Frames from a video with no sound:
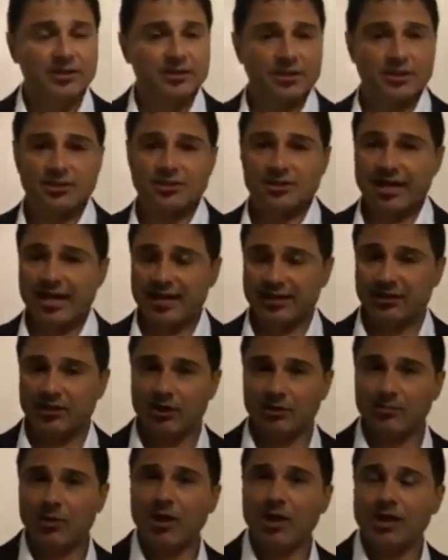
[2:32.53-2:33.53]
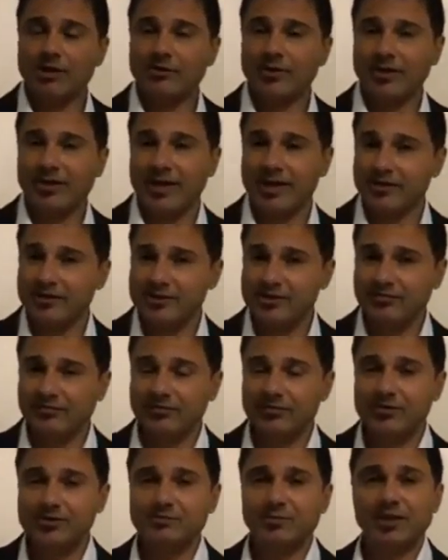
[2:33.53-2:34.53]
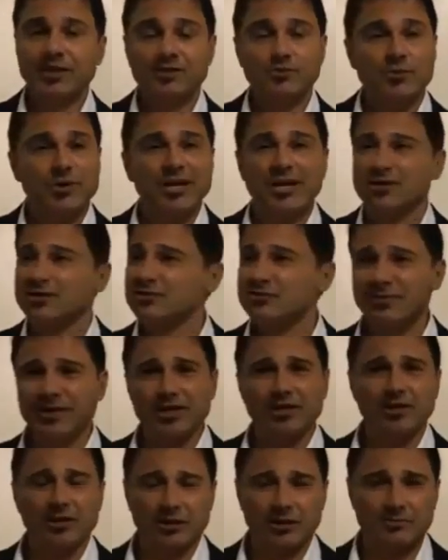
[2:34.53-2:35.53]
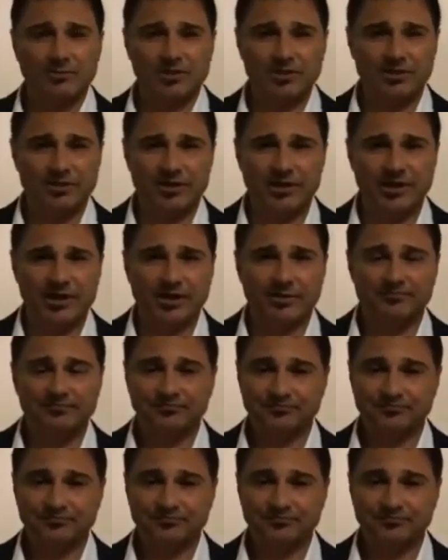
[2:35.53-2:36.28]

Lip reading: not to add carbohydrate energy foods, because we get too many carbs in our diet.